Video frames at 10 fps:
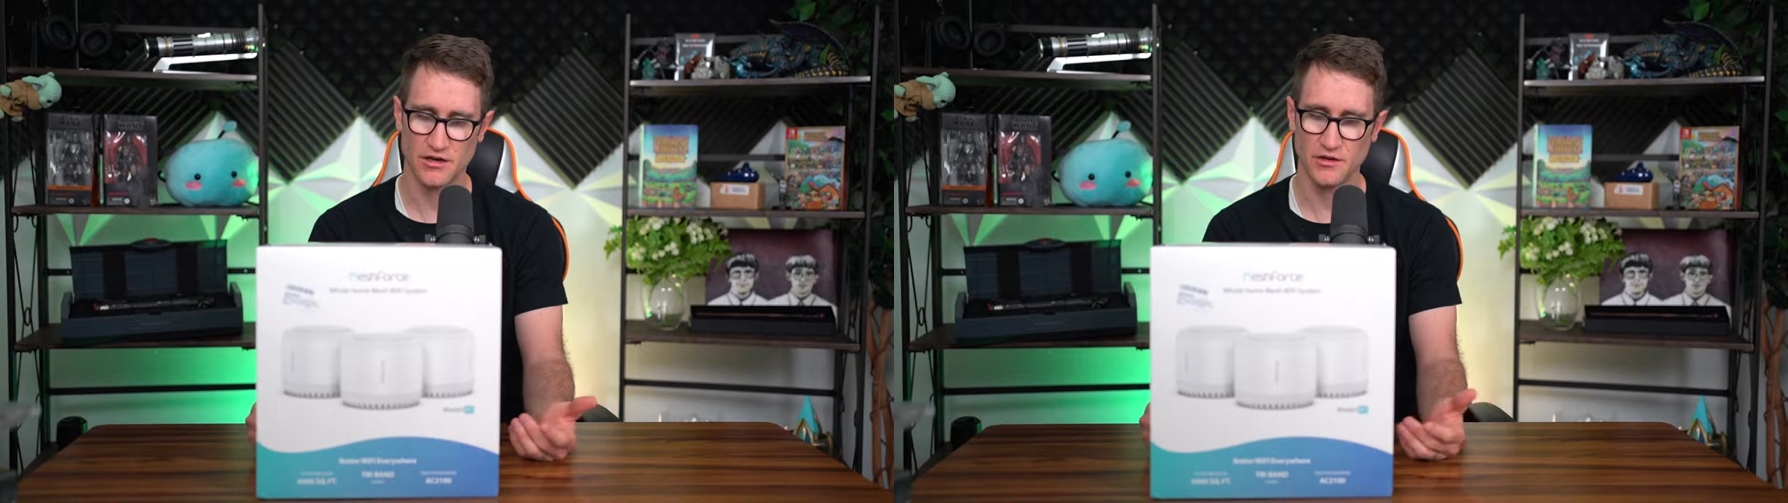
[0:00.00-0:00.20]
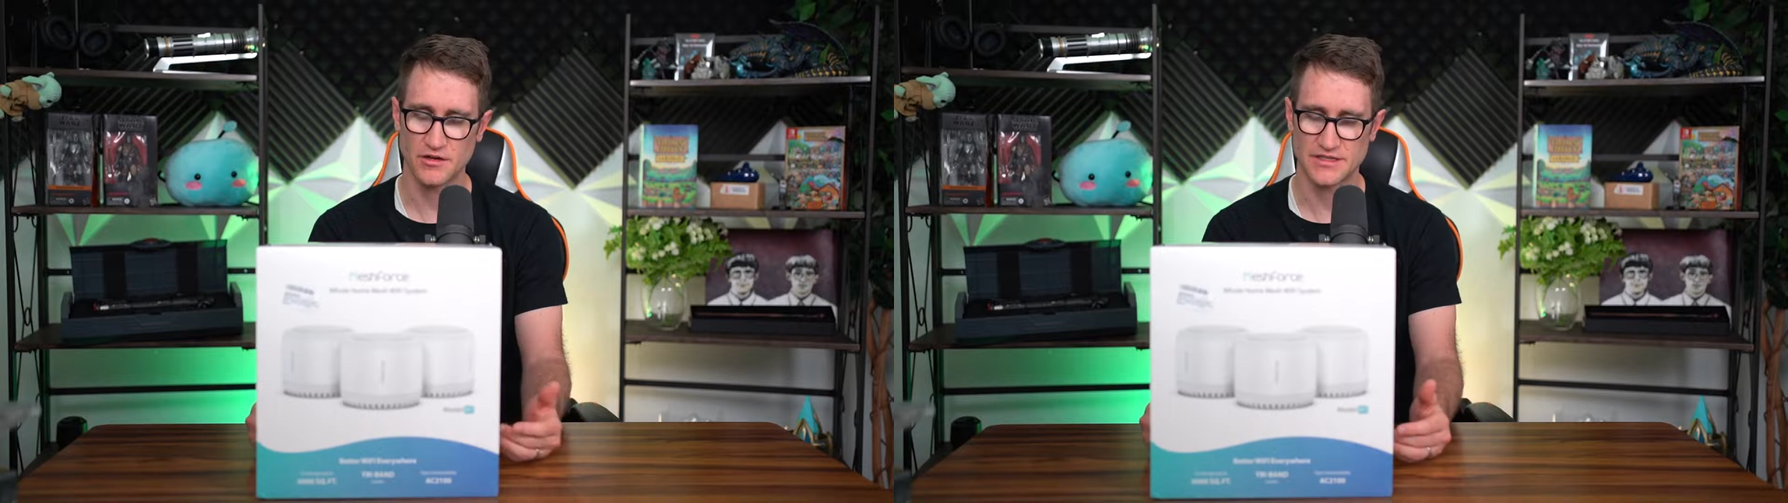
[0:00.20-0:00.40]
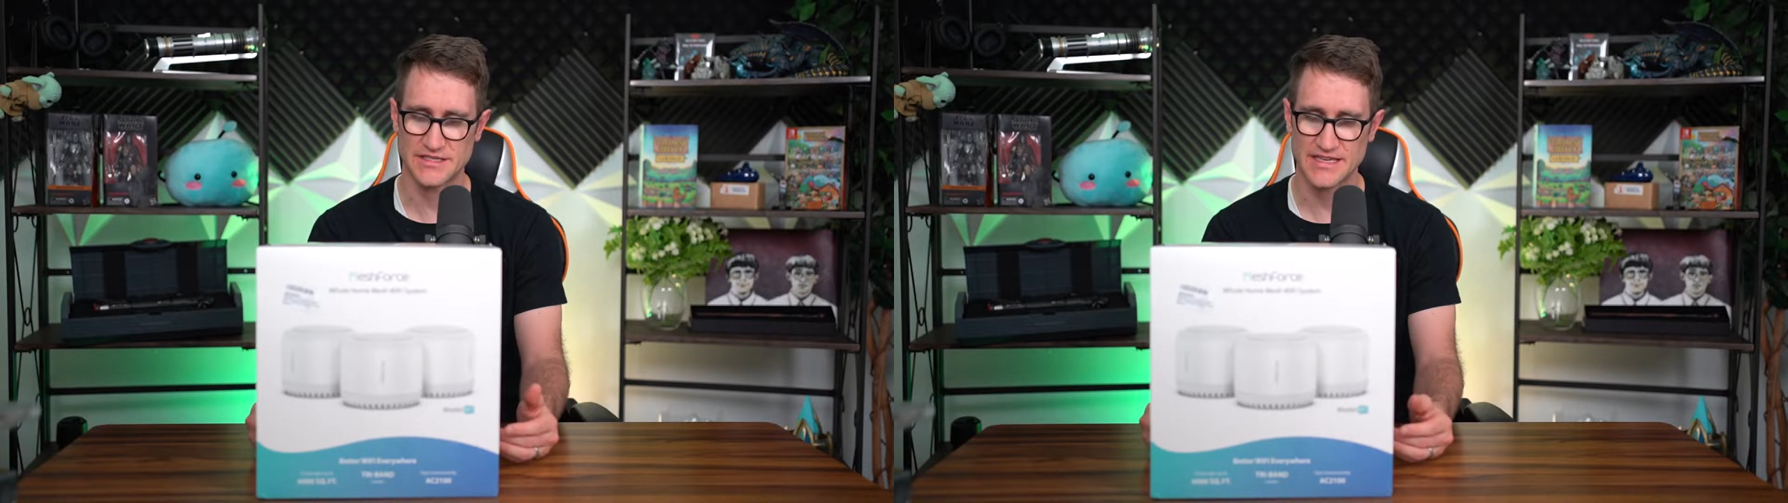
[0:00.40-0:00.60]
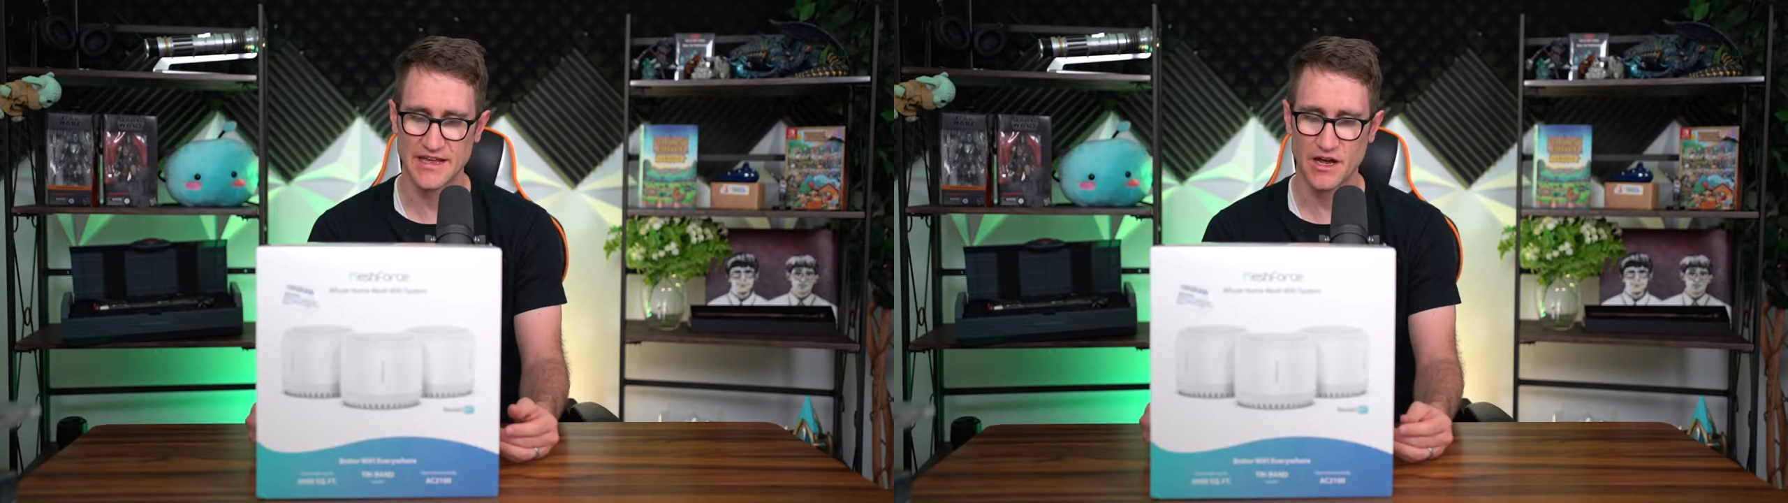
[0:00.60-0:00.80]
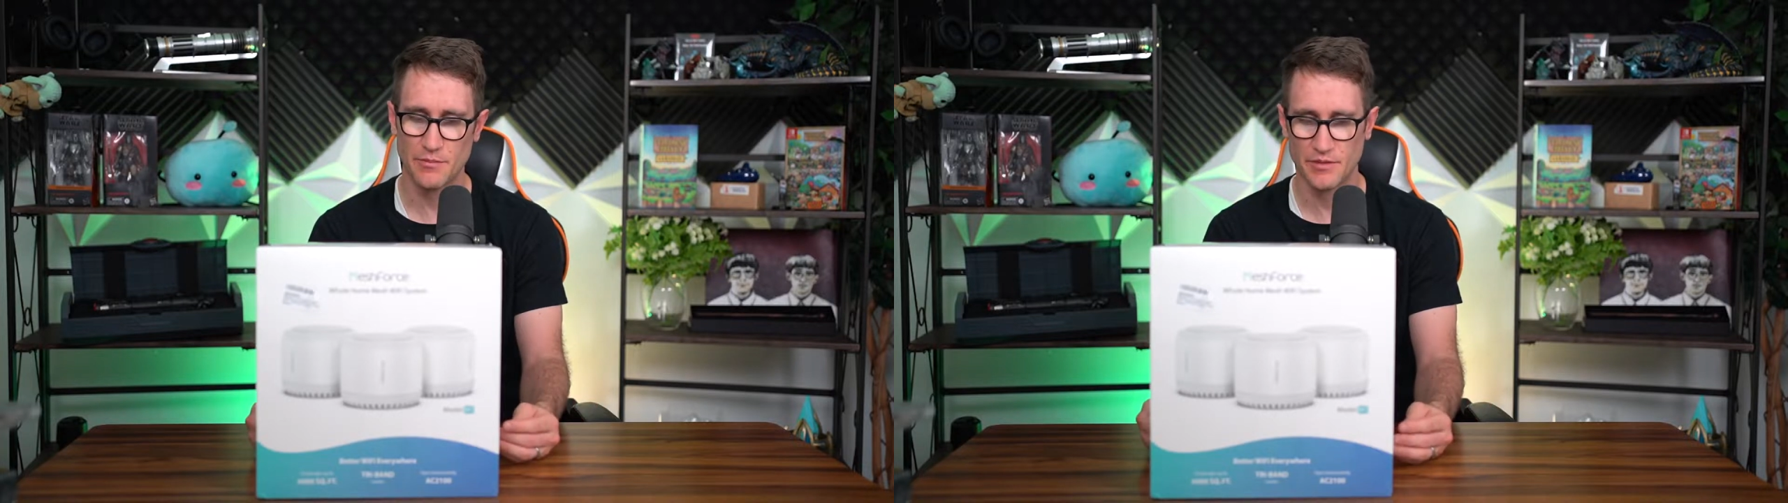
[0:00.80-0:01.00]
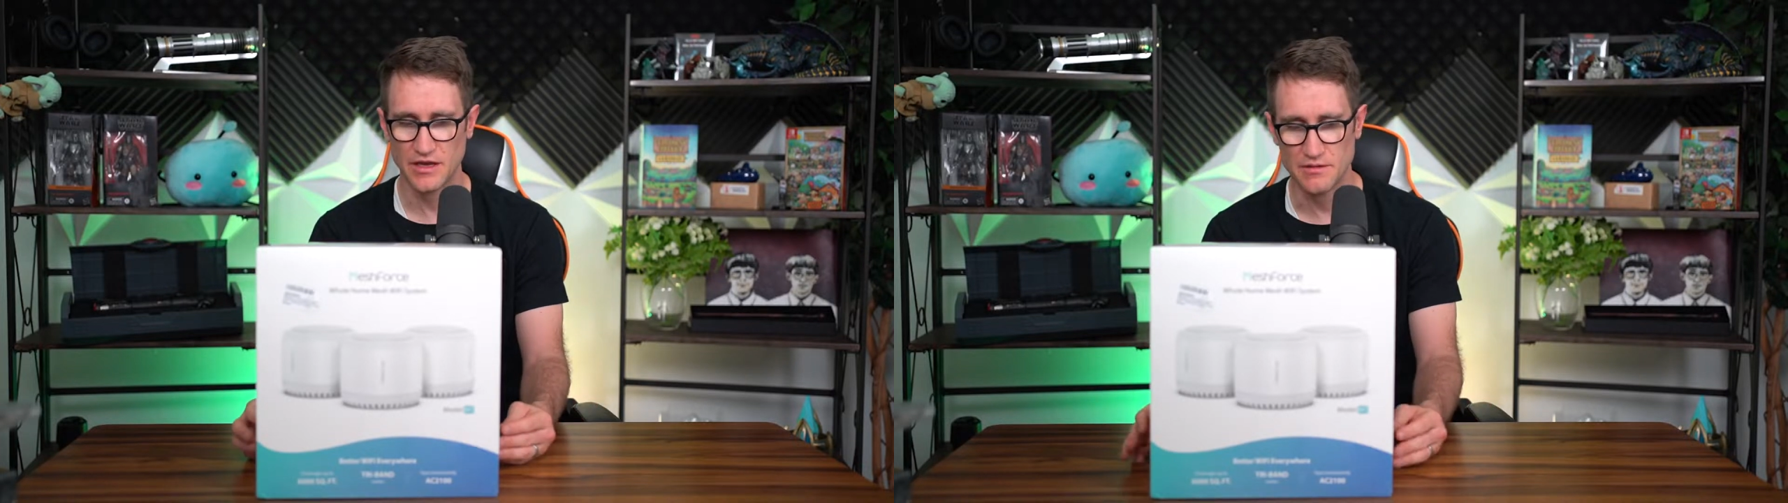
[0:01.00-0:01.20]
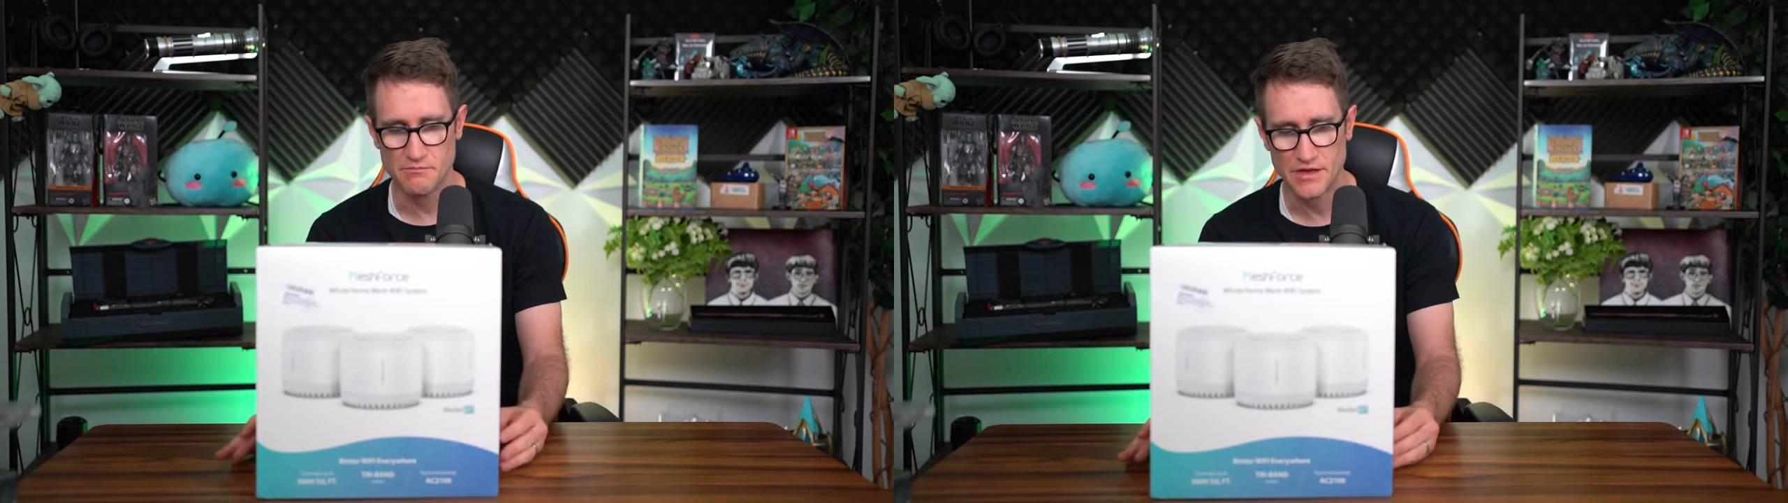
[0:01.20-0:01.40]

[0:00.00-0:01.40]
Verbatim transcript: you can set up in